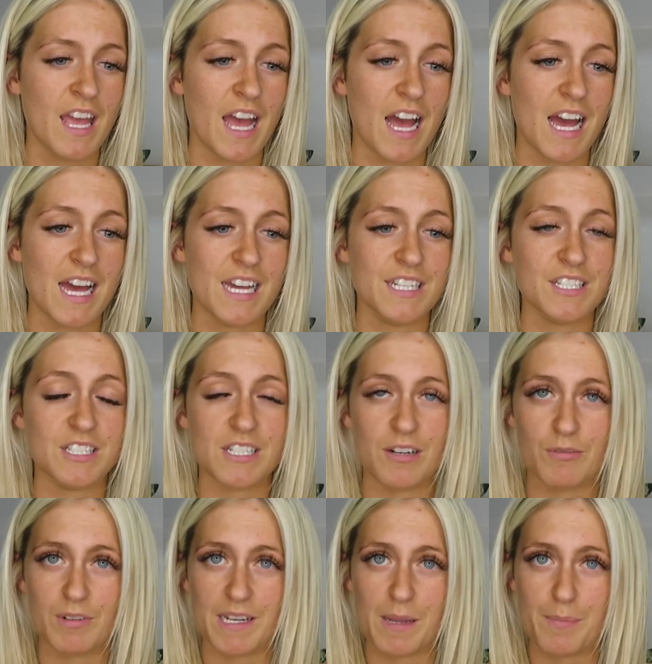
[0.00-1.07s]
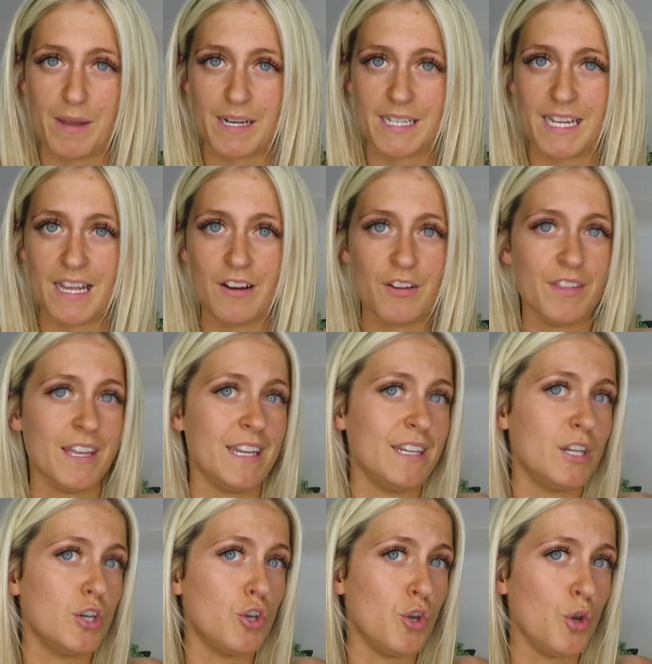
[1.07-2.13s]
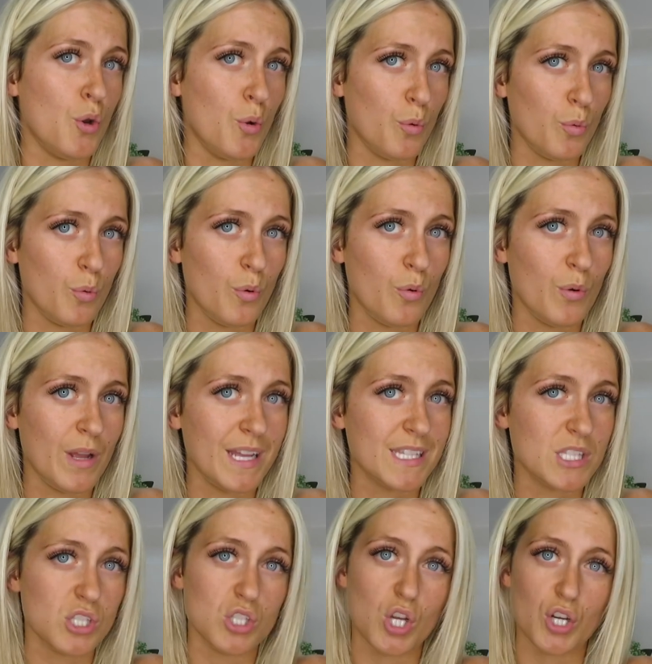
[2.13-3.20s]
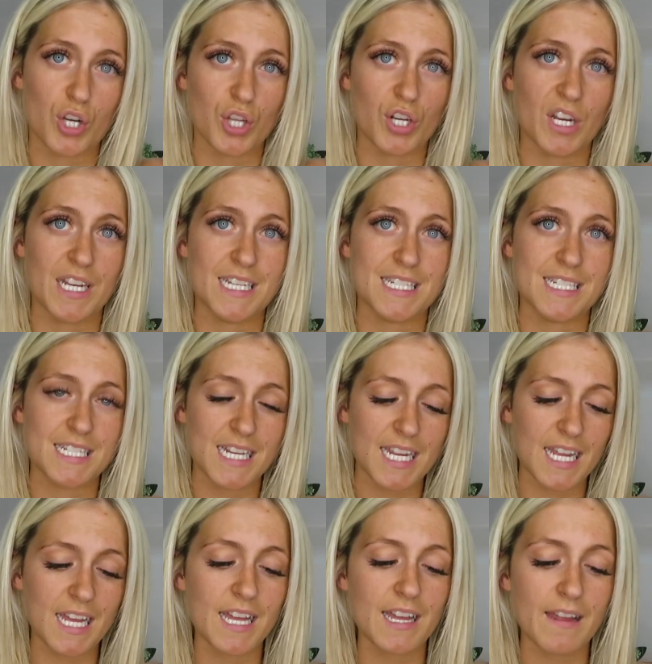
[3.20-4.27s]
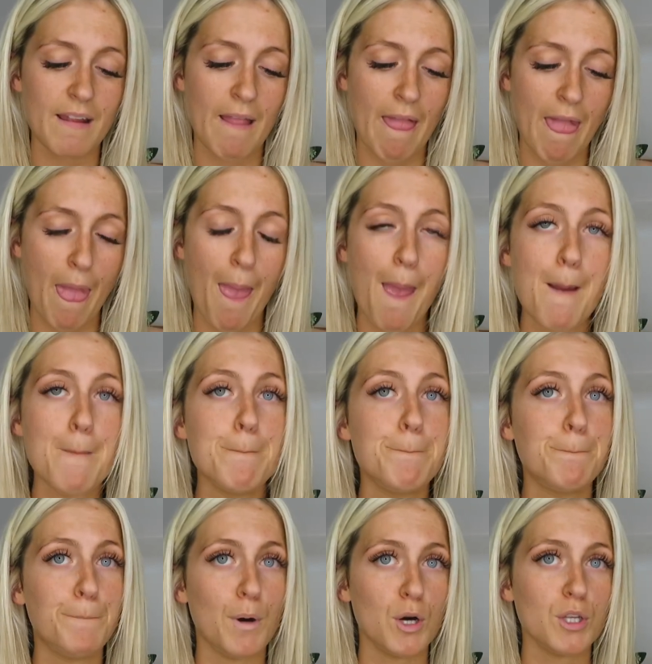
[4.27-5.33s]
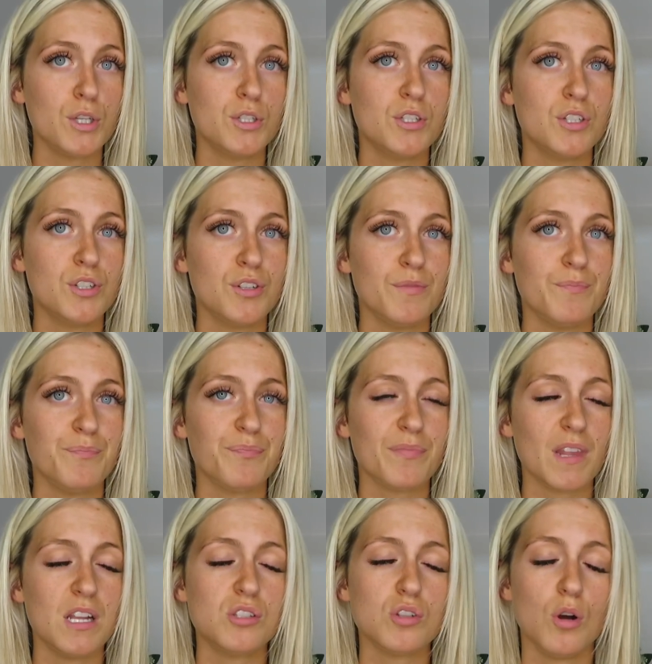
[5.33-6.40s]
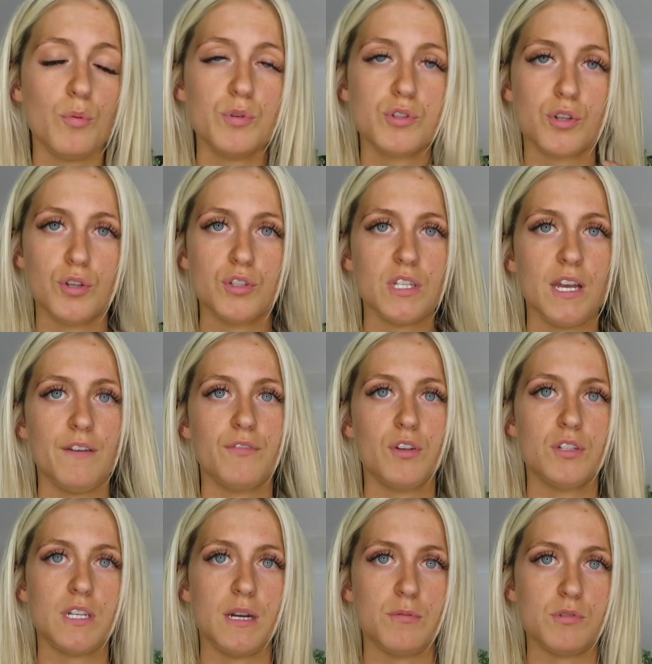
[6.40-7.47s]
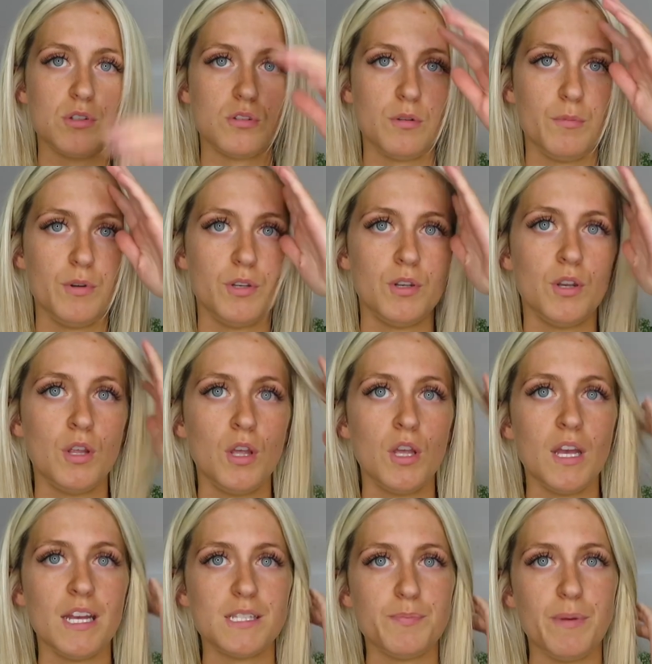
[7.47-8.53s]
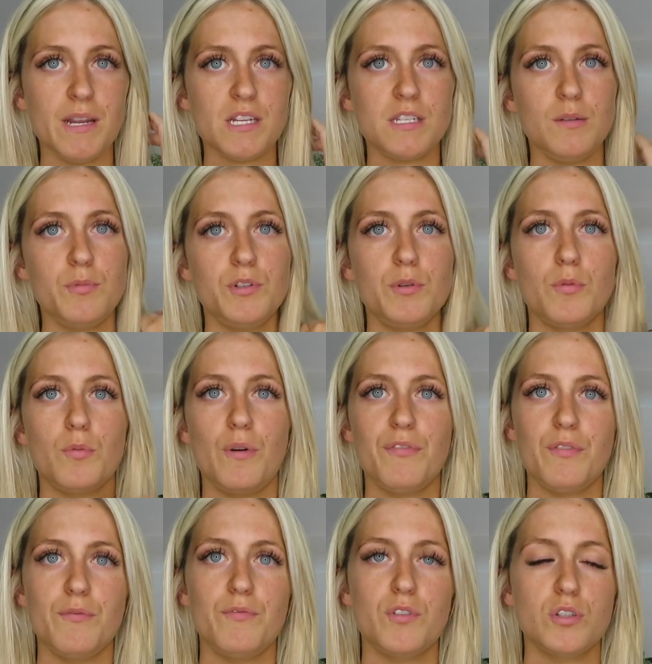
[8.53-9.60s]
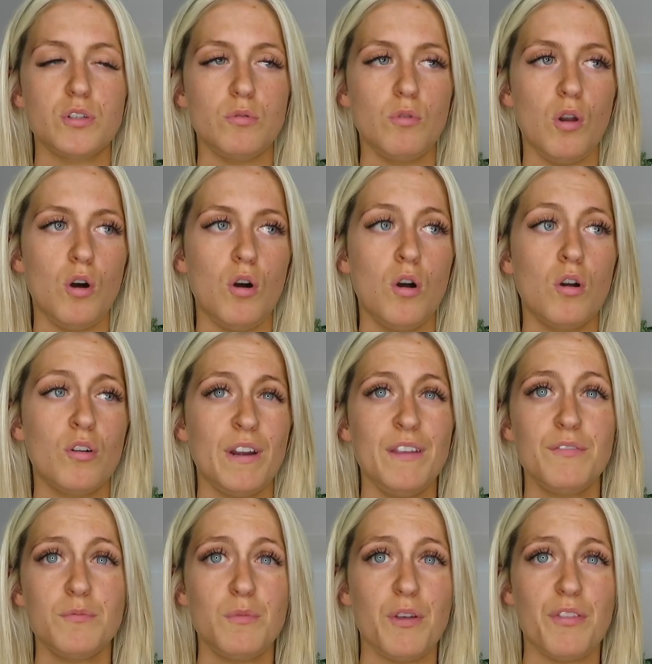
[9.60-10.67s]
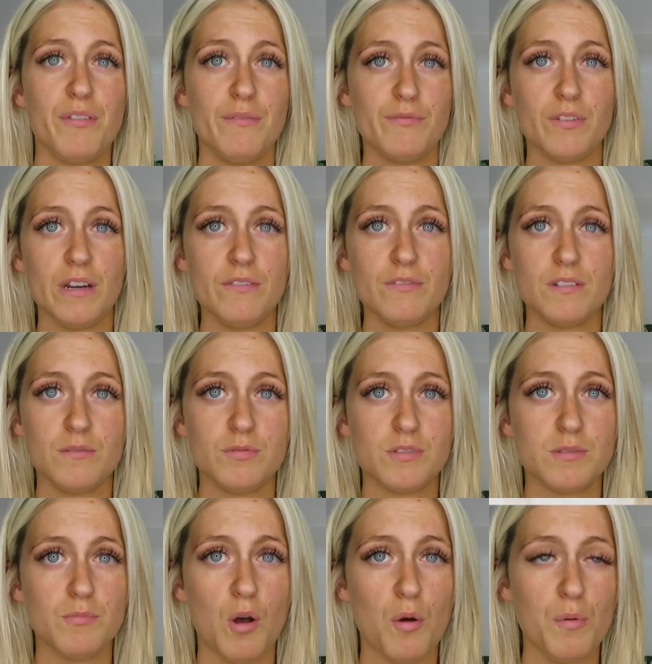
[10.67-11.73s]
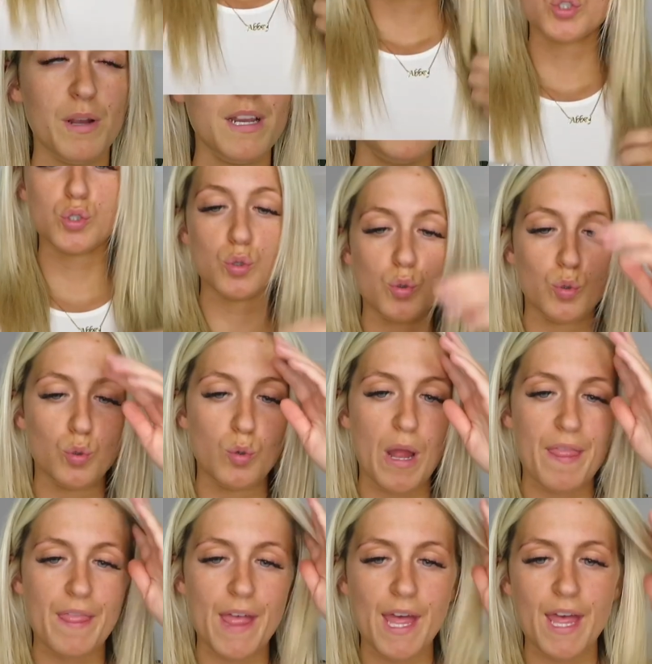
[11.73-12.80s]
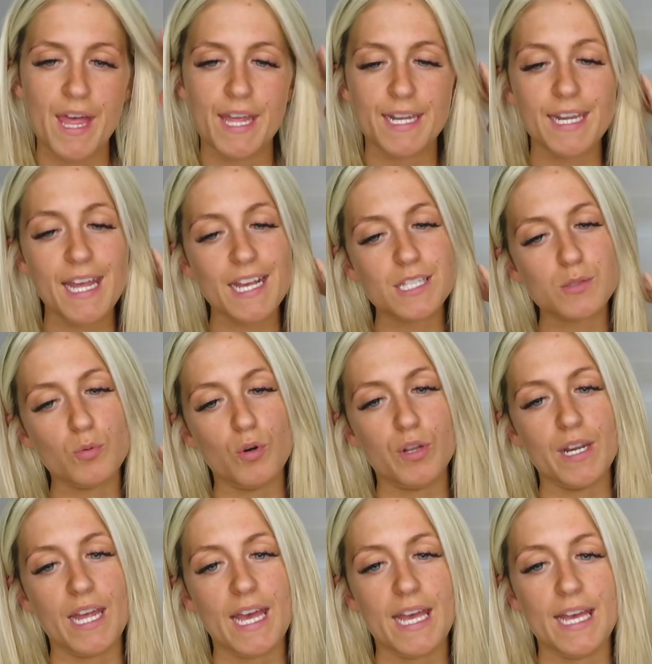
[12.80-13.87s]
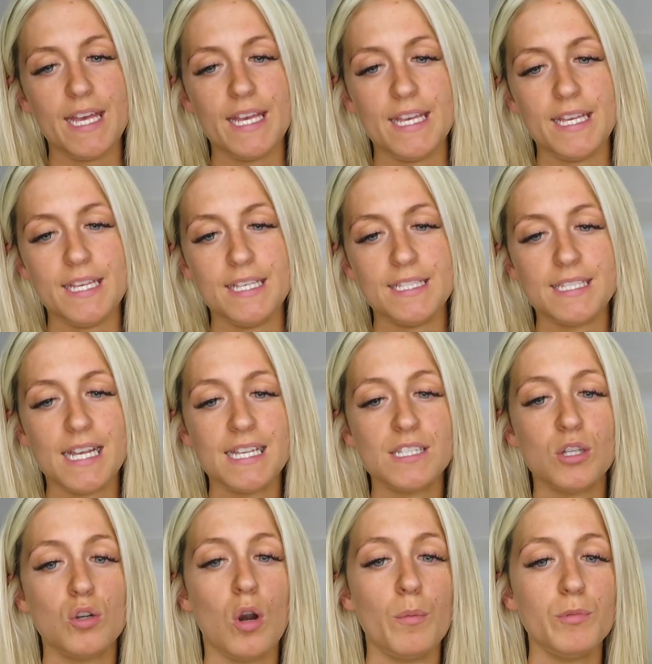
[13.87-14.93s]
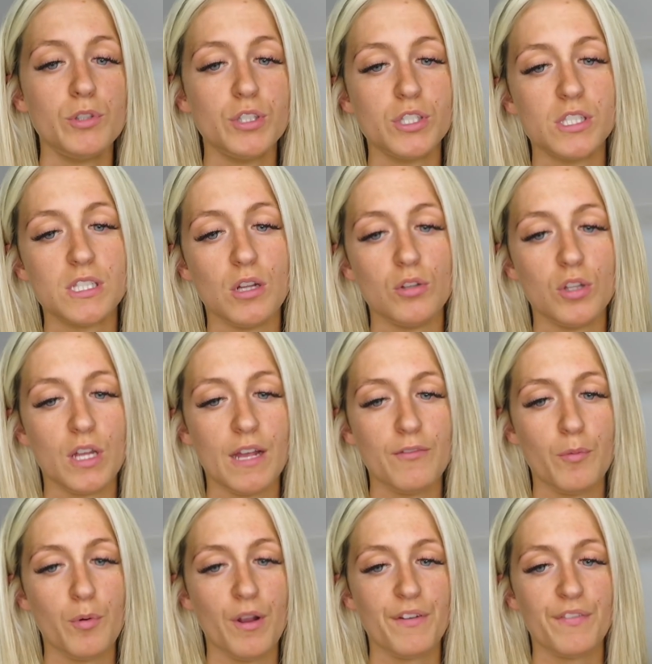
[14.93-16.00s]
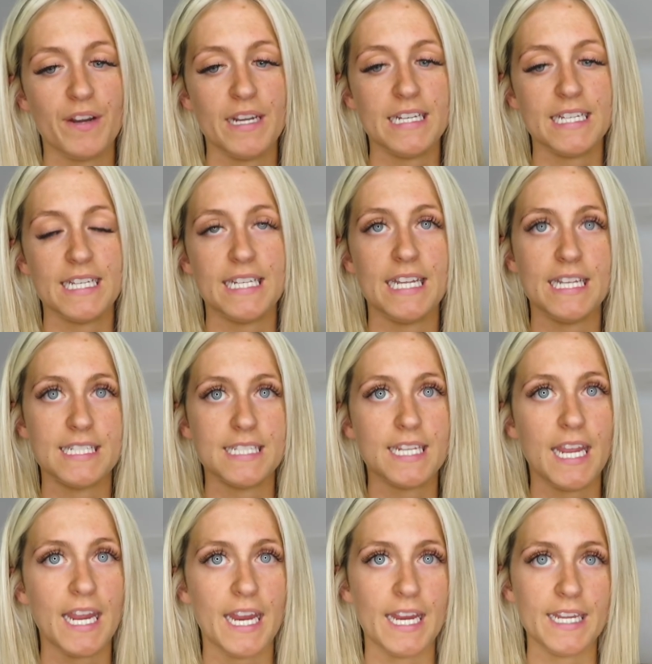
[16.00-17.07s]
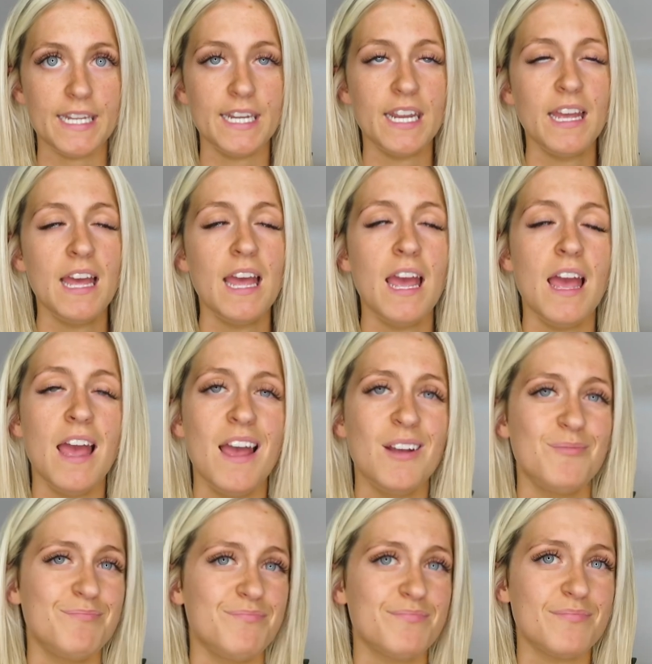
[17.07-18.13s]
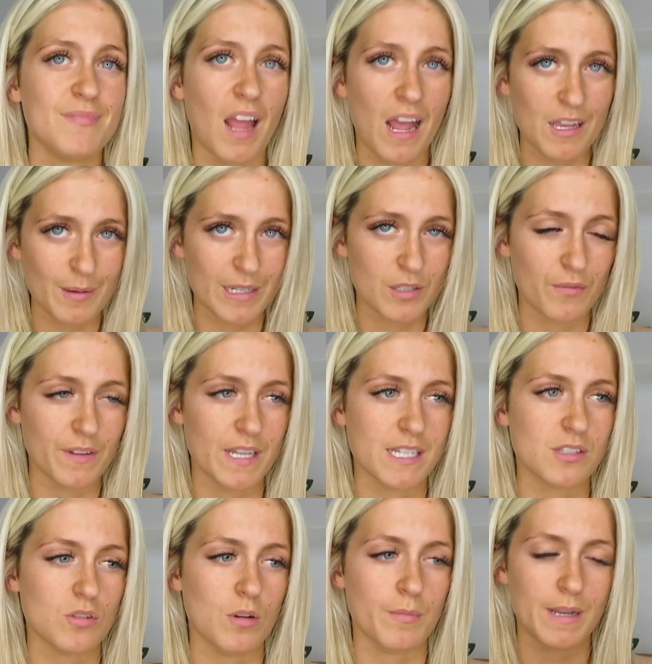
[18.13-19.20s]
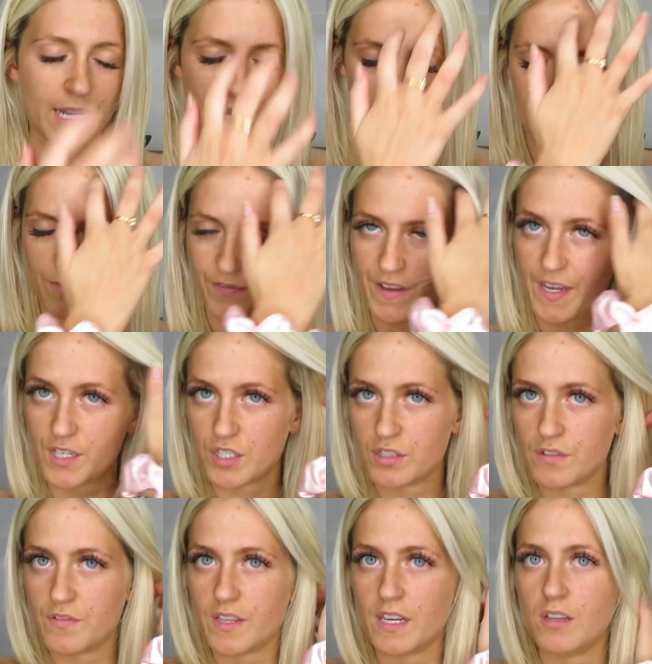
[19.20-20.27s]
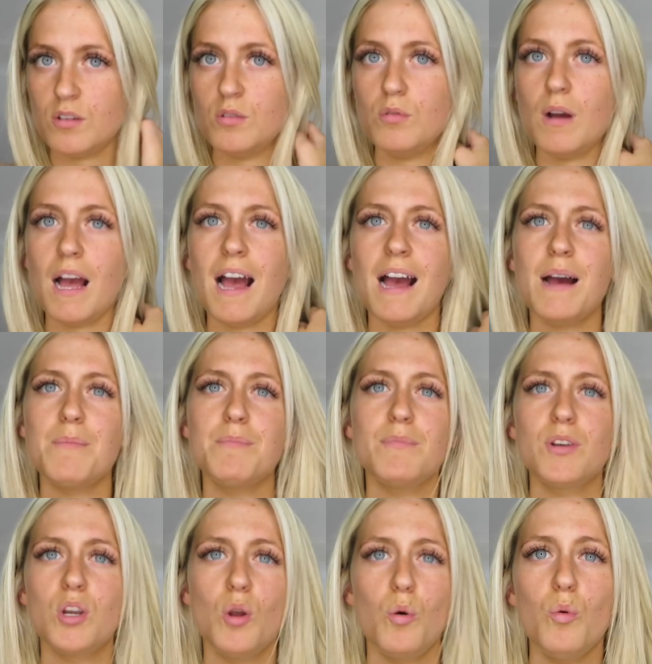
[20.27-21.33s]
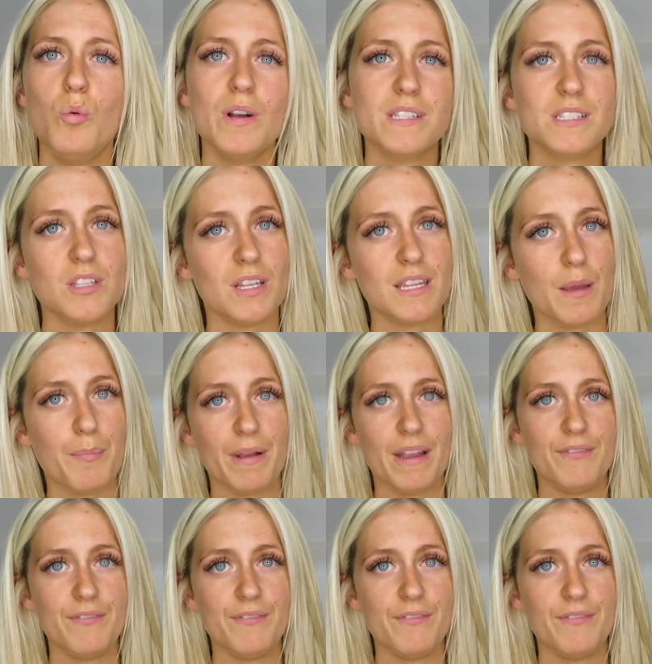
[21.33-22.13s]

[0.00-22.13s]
and you aren't going to get back together, then no, it's not a good idea. But it's always good to have good terms with someone, especially when you're with them for so long, or even with them for even a small while. So the next one is it normal to still not have a boyfriend at 18? I went over this on my confessions video. No, it's not that big